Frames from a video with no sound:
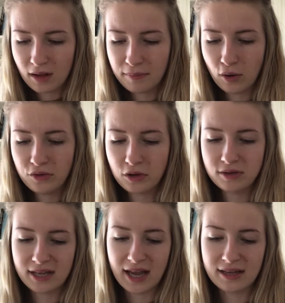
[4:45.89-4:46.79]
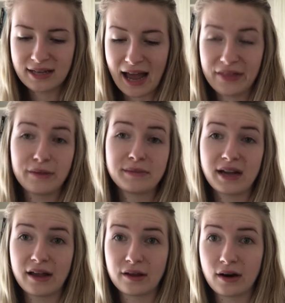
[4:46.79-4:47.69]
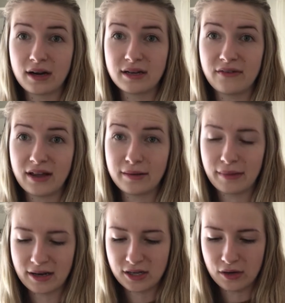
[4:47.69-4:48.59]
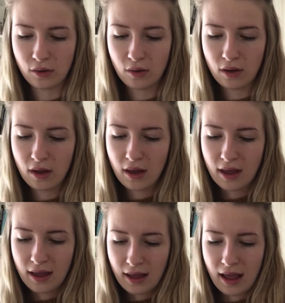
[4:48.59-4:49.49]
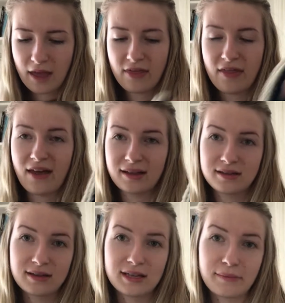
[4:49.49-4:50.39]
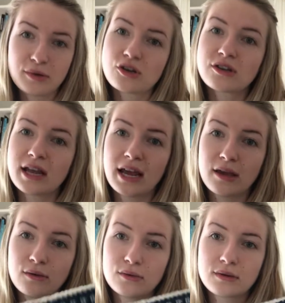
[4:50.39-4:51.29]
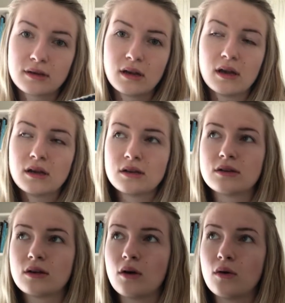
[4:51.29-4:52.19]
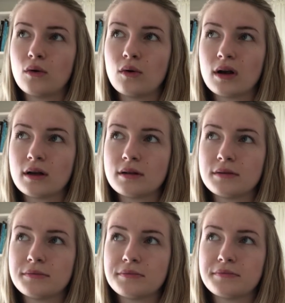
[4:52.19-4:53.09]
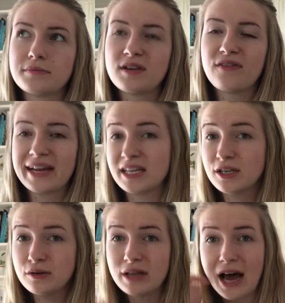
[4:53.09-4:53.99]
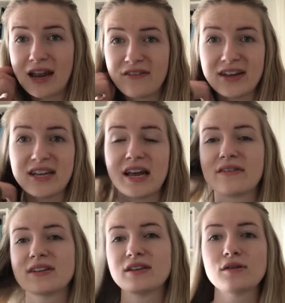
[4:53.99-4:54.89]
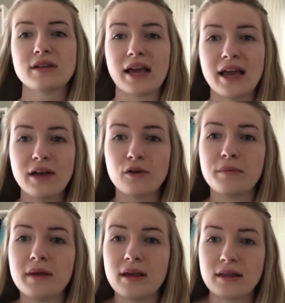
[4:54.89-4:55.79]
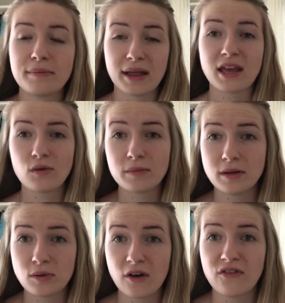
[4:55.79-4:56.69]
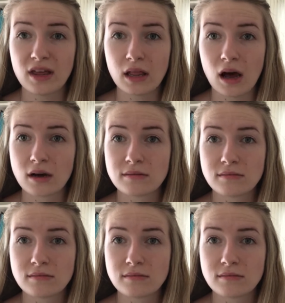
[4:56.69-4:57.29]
both those days, add them together, and divide them by 2. And then that's the temperature that I use. So if I didn't do that, if I did every single day, the blanket would be 12 feet long.